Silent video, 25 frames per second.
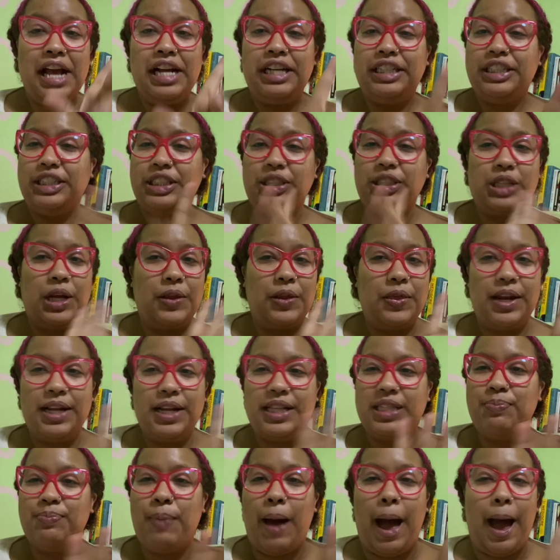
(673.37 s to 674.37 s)
It's not that
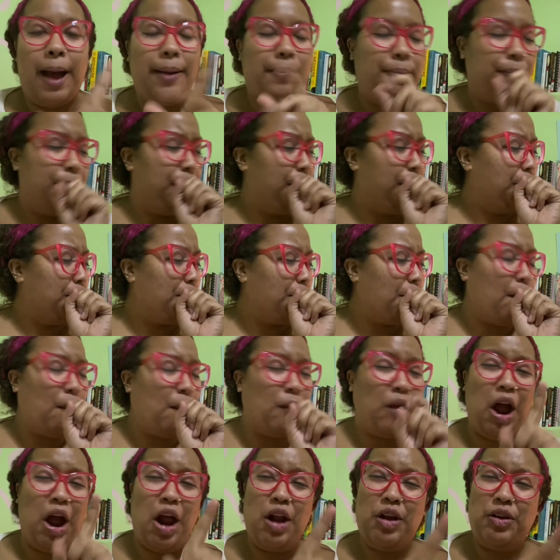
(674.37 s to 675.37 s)
it's bad.
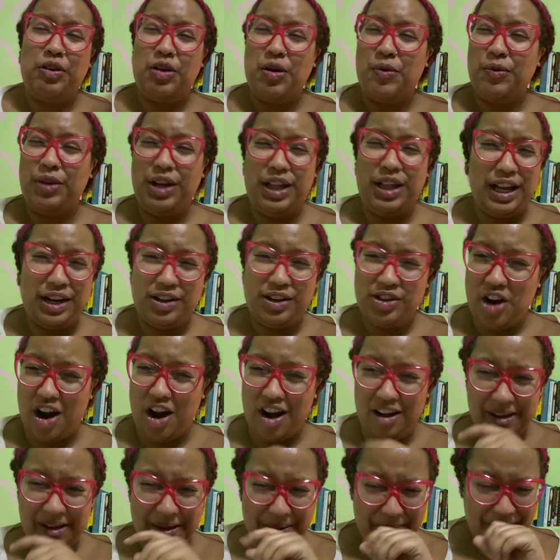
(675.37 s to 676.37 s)
I just don't really like
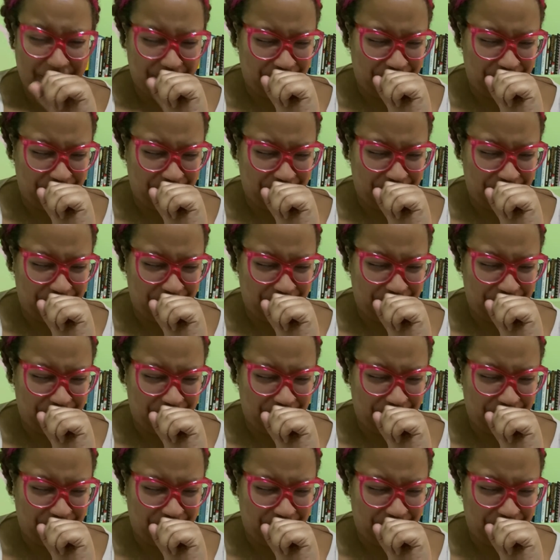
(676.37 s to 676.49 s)
chocolate.